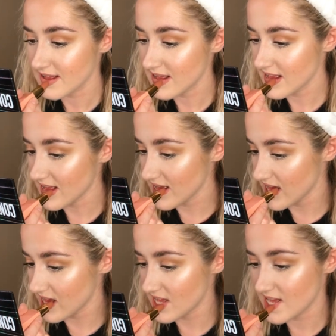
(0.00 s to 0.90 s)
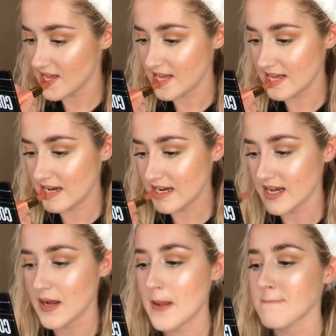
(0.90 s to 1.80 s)
Ah,
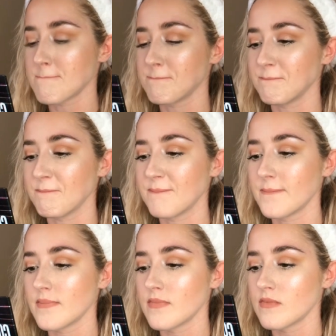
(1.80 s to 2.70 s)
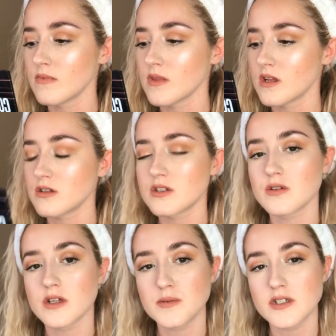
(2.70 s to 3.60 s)
okay.
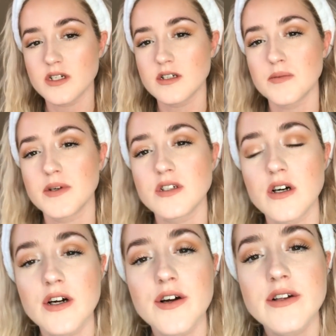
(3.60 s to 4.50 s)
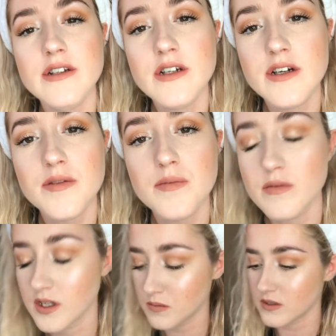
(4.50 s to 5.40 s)
So the lipstick is a bit darker than the
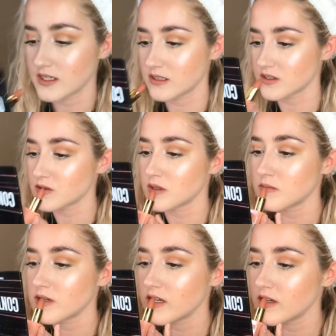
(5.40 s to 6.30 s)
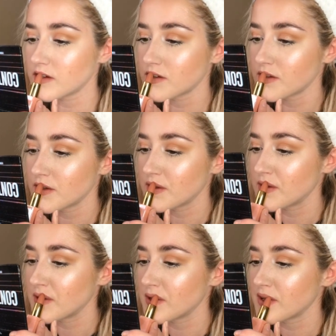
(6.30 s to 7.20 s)
lip liner, so I might
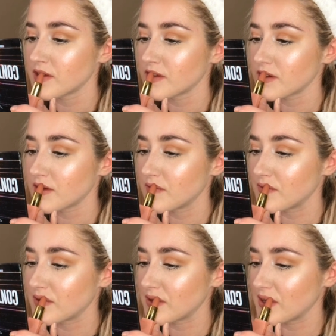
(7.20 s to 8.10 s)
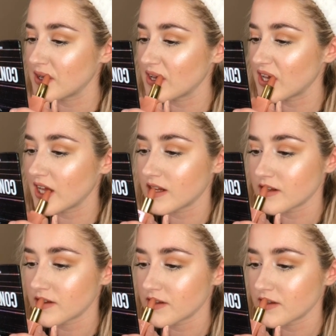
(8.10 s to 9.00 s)
completely